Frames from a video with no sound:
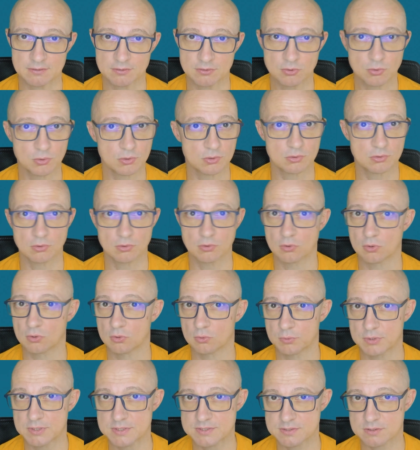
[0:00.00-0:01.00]
You can
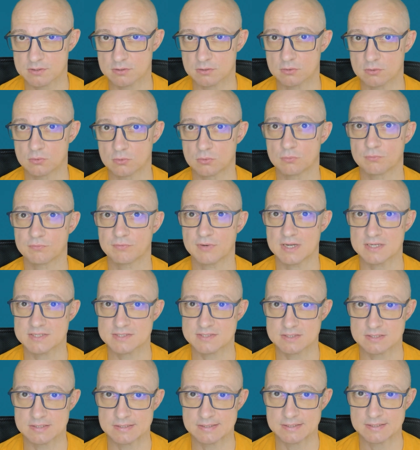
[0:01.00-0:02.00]
always go
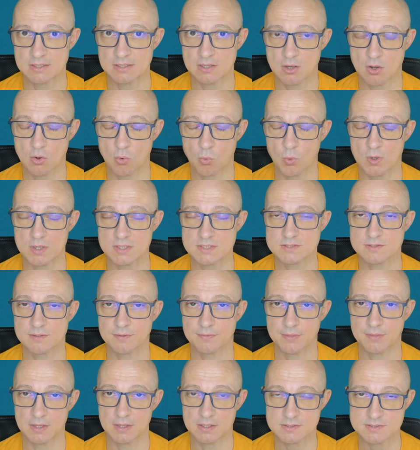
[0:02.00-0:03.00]
faster once
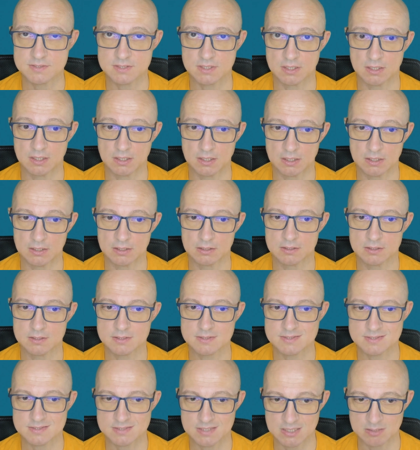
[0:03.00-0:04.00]
things are
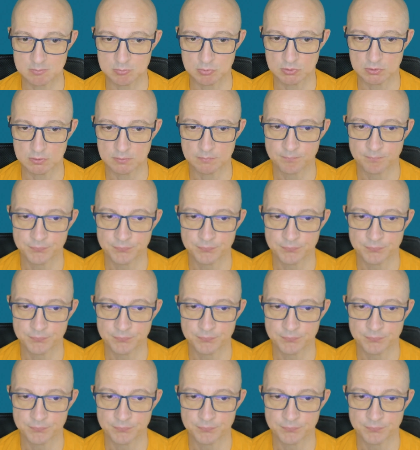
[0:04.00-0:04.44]
stable.